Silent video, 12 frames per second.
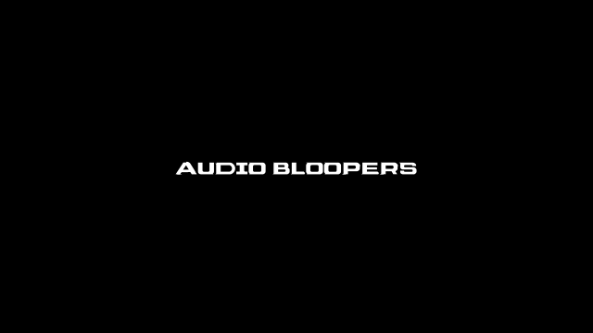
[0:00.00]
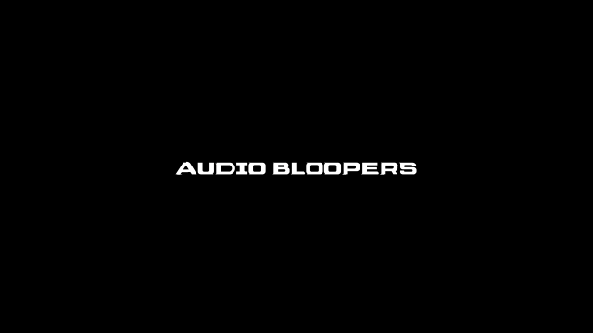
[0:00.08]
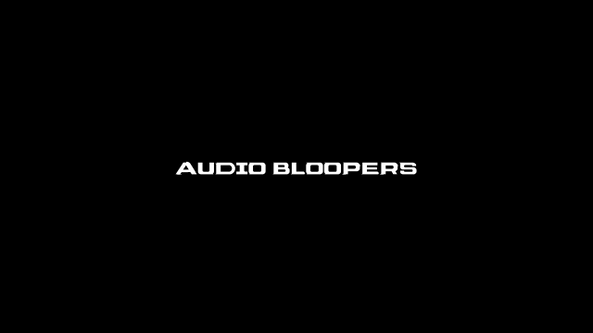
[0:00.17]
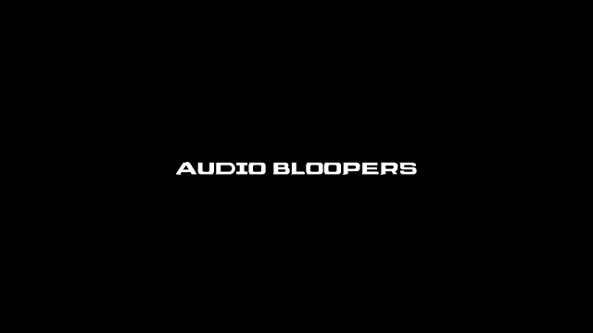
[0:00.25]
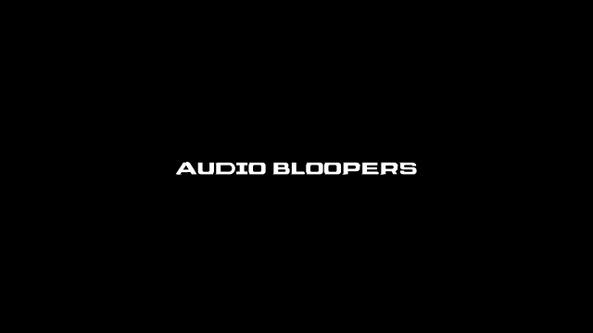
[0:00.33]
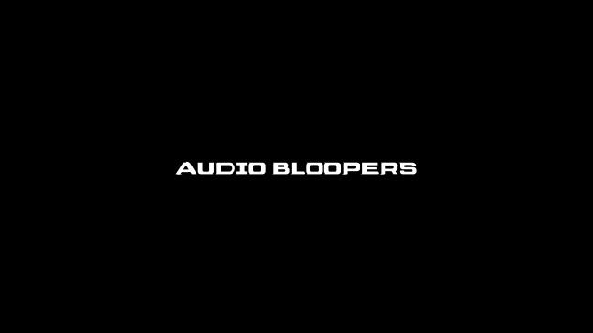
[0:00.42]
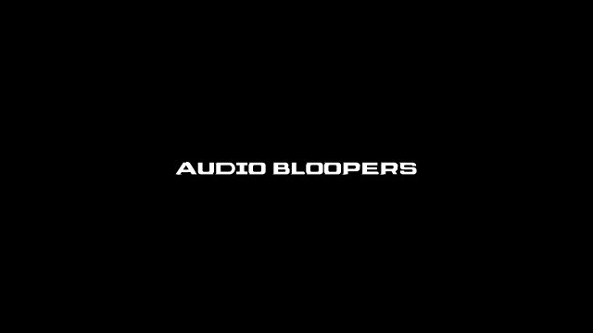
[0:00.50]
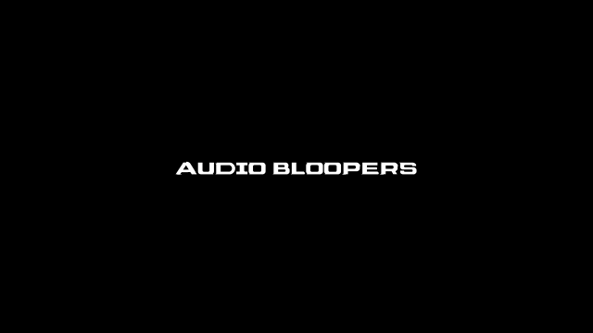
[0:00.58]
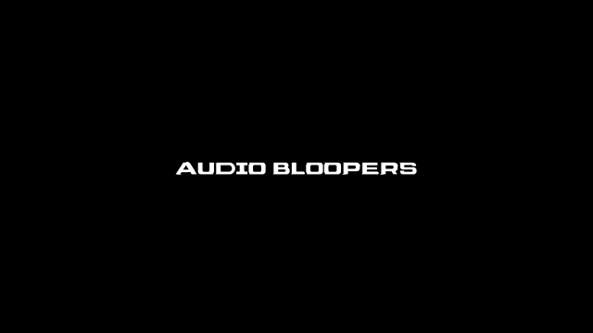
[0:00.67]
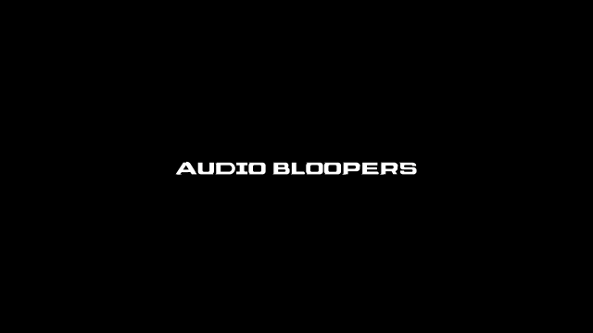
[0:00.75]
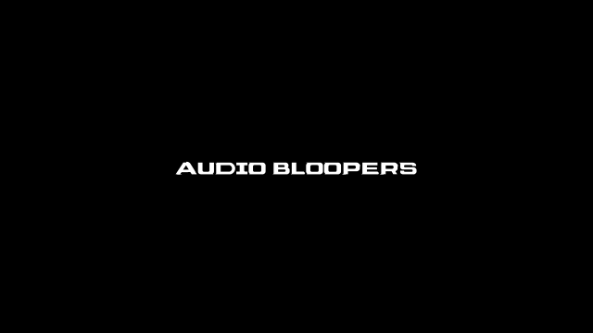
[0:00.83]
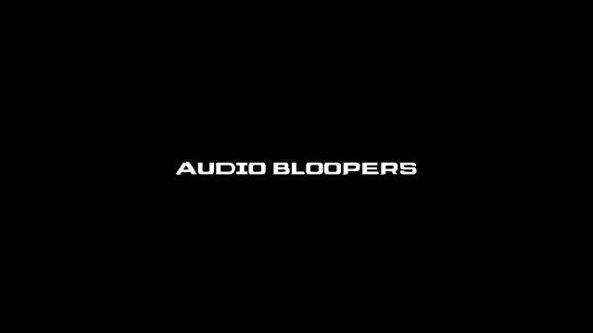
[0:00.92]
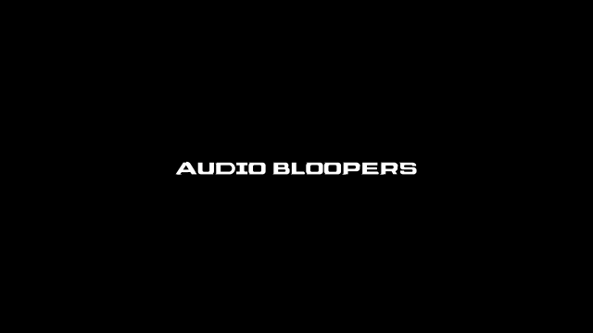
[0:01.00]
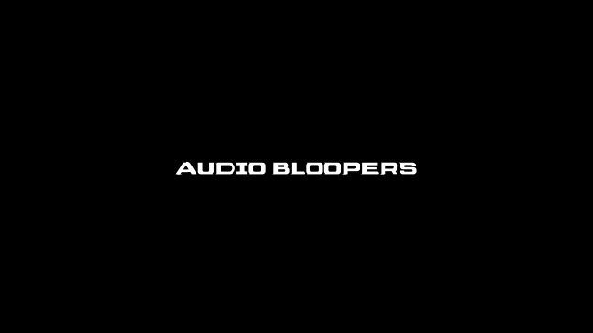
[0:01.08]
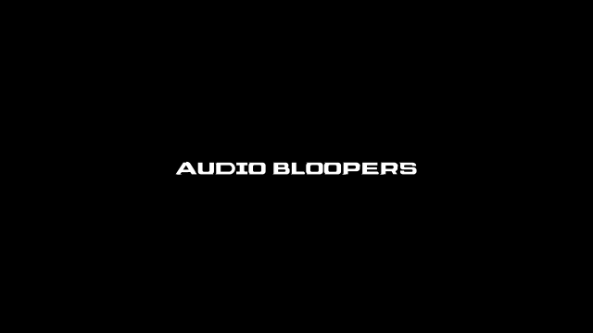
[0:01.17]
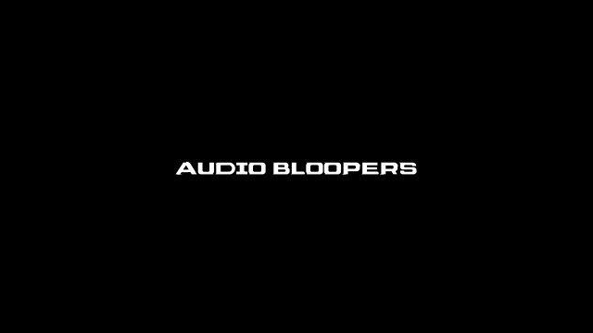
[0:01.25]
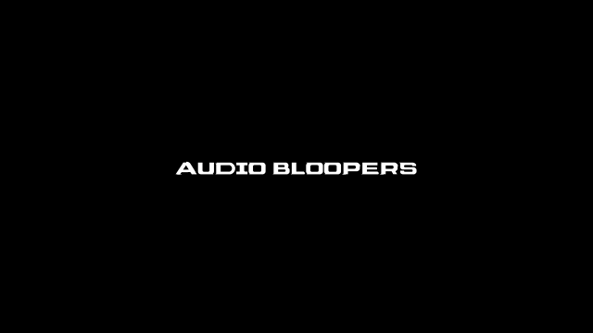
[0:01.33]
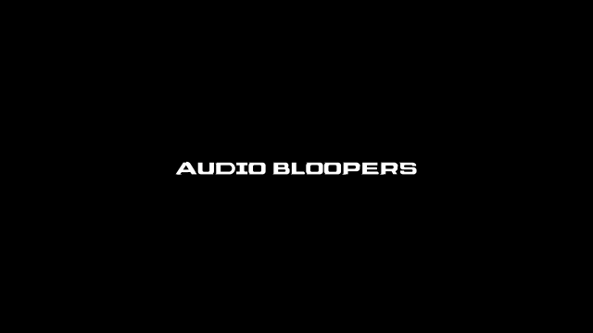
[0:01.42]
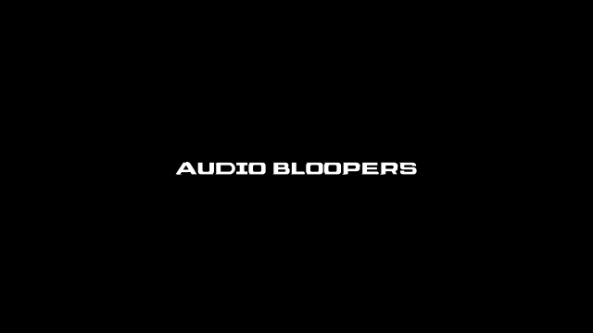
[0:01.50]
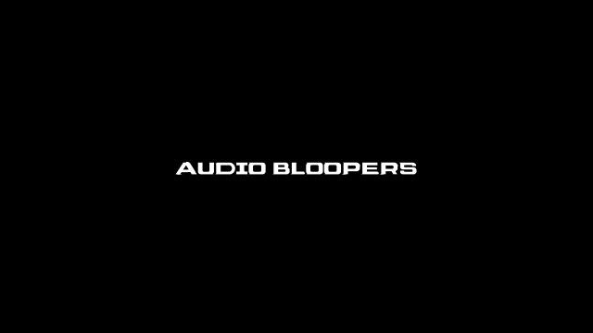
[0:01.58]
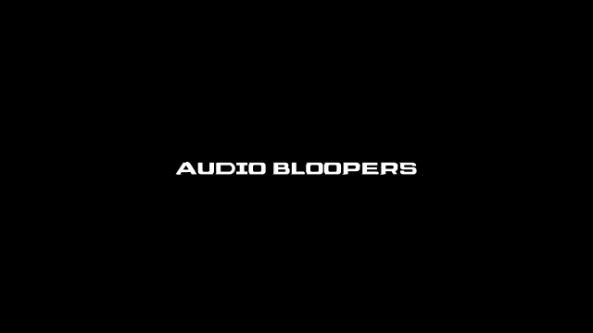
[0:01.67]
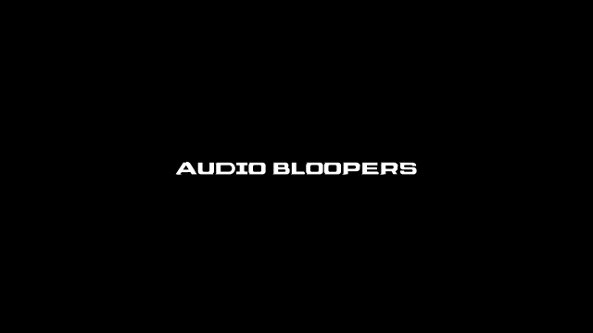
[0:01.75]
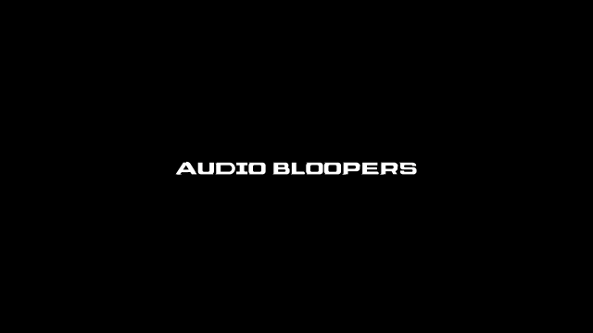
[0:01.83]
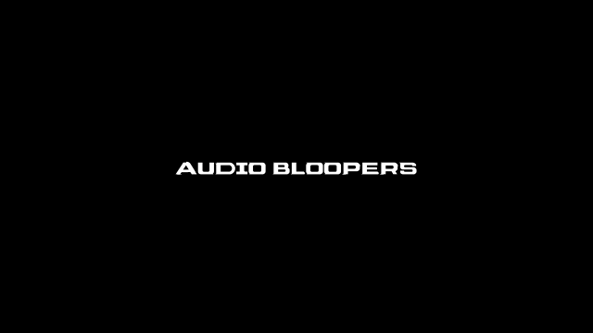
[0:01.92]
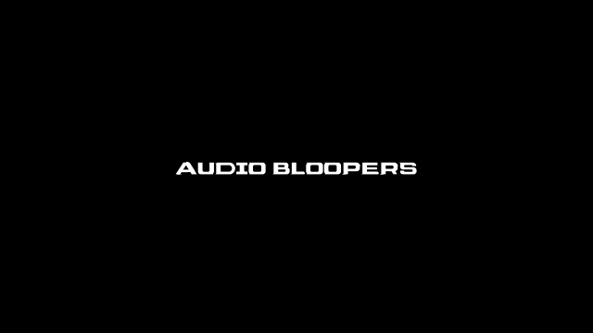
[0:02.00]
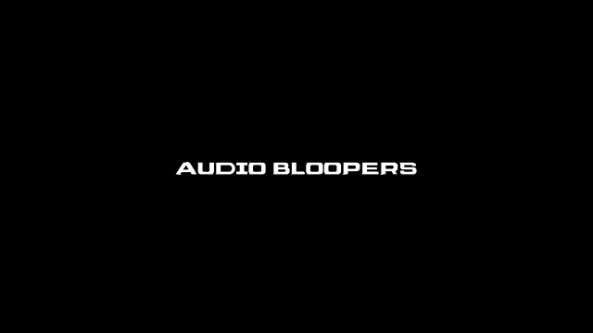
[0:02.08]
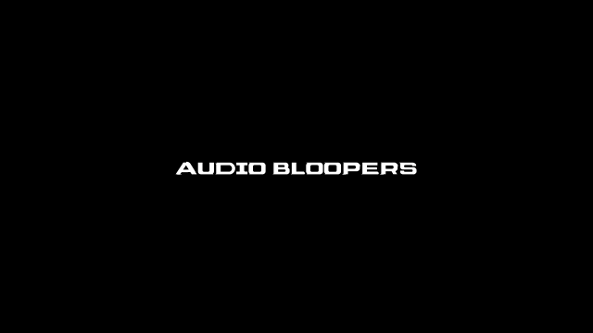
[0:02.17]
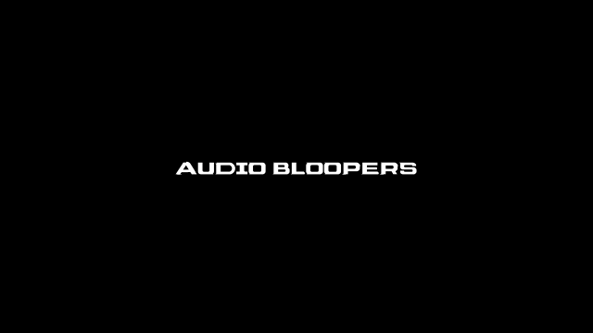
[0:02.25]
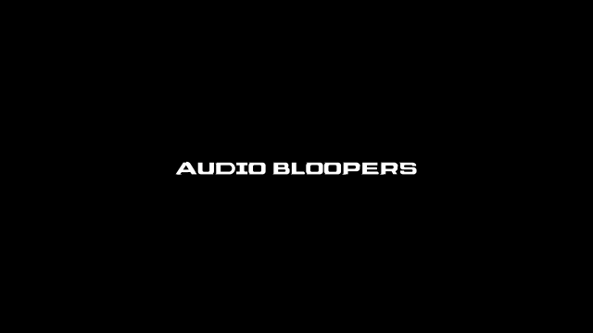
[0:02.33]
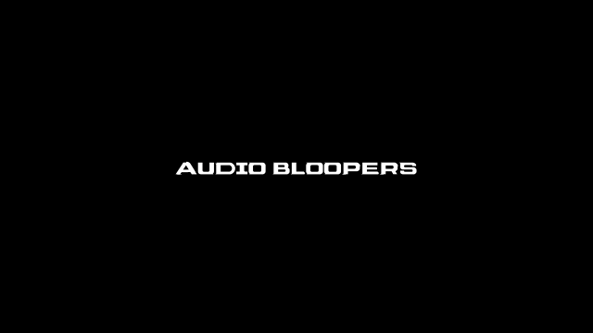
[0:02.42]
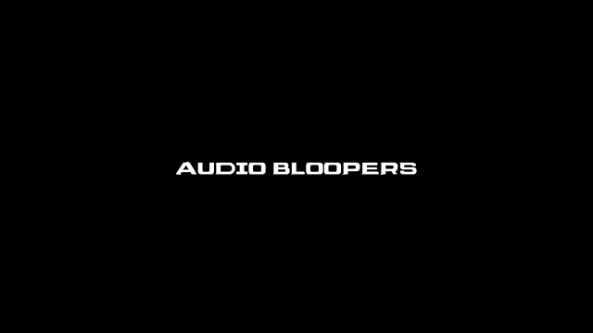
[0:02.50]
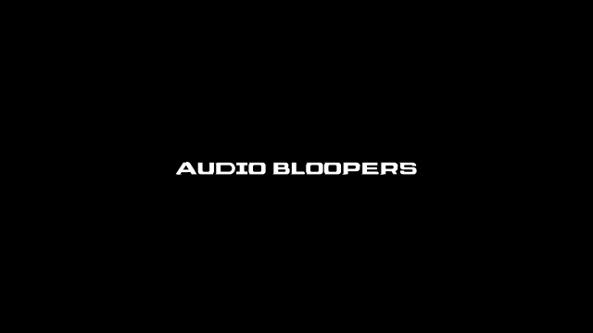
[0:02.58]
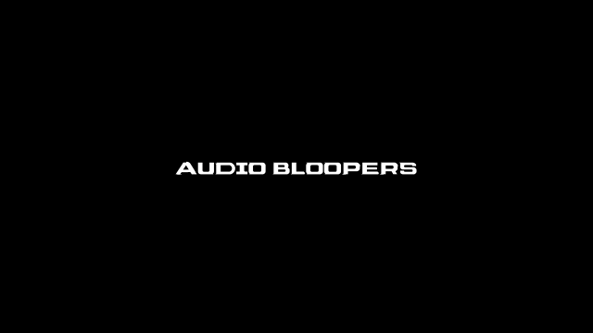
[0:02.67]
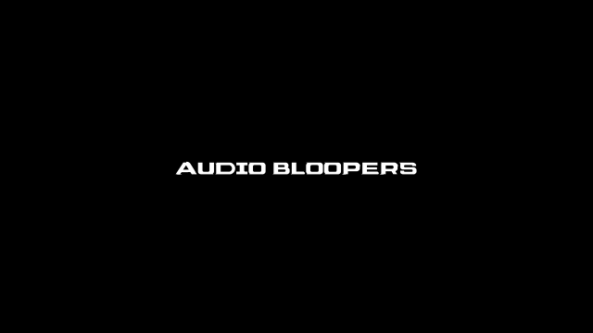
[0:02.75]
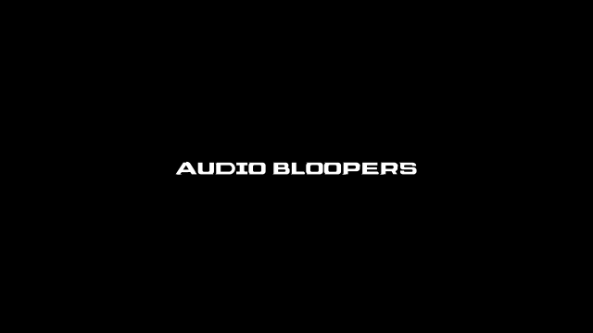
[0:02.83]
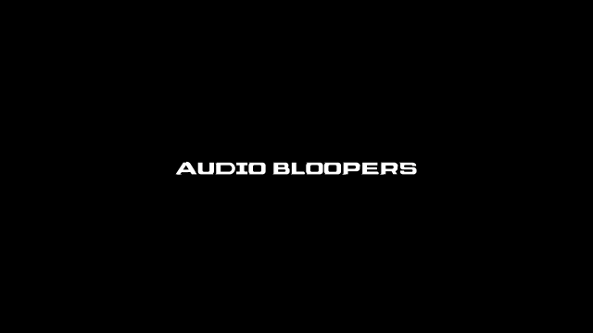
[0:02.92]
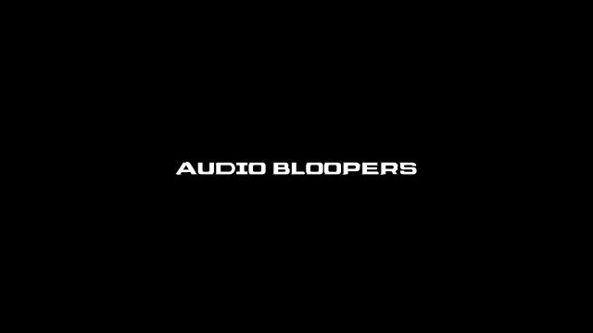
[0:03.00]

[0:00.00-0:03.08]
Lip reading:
(no speaker visible)